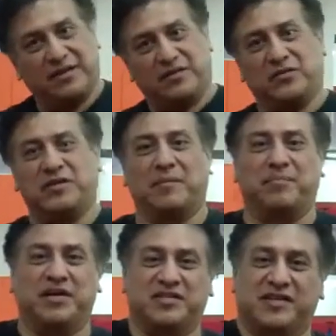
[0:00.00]
and throw
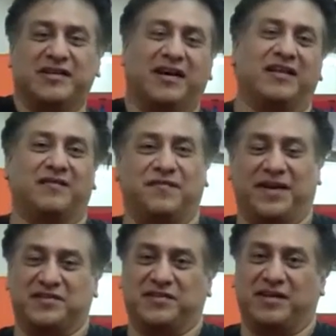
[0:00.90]
that punch a lot
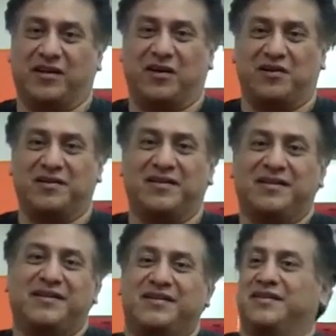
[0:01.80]
faster, a lot harder,
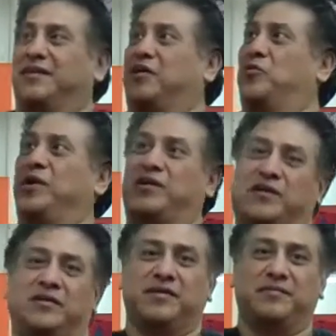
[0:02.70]
a lot
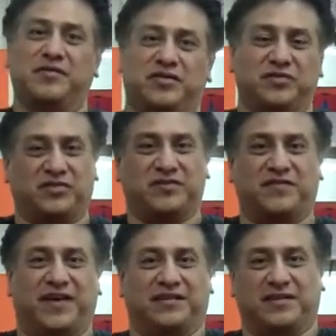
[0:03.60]
quicker due to the
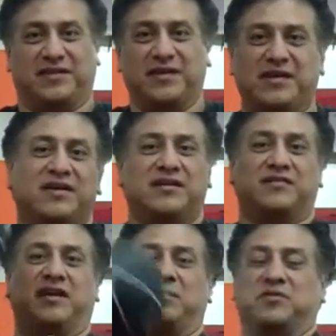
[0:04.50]
fact that
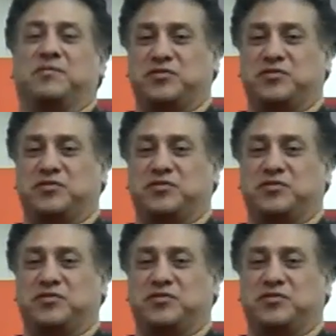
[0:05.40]
you're able to